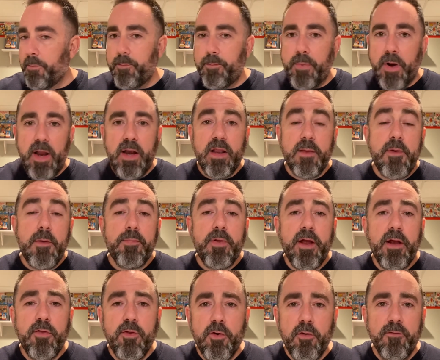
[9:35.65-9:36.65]
But let me play
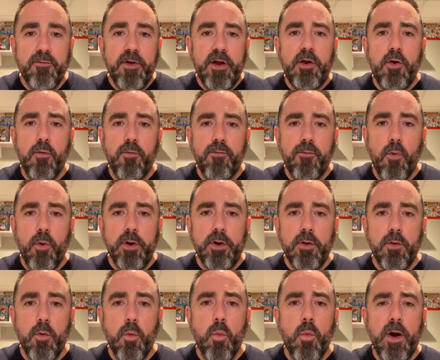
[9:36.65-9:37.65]
a little video for
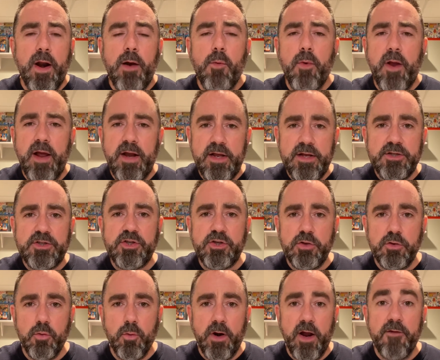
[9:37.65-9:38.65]
you. What I ran
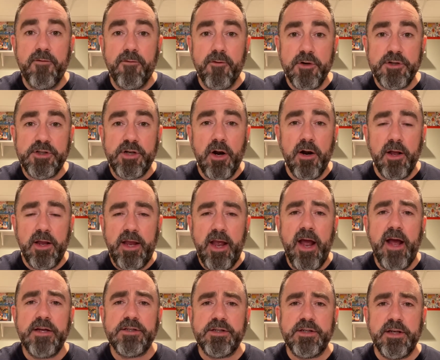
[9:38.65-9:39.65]
into when I first started
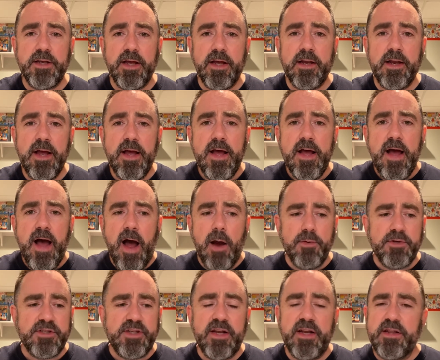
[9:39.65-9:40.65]
casting it, I
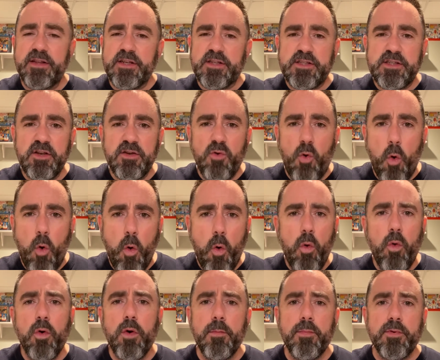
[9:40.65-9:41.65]
was getting this
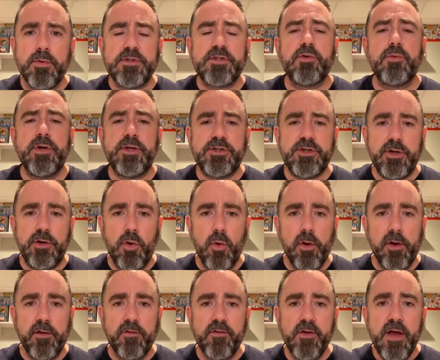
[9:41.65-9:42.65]
horrible screeching
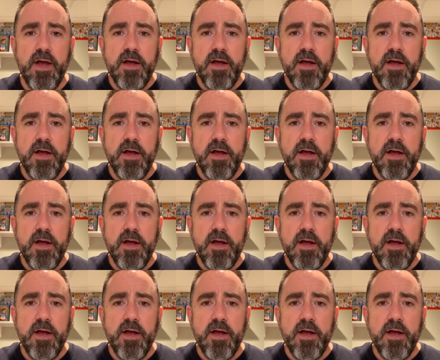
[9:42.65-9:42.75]
noise.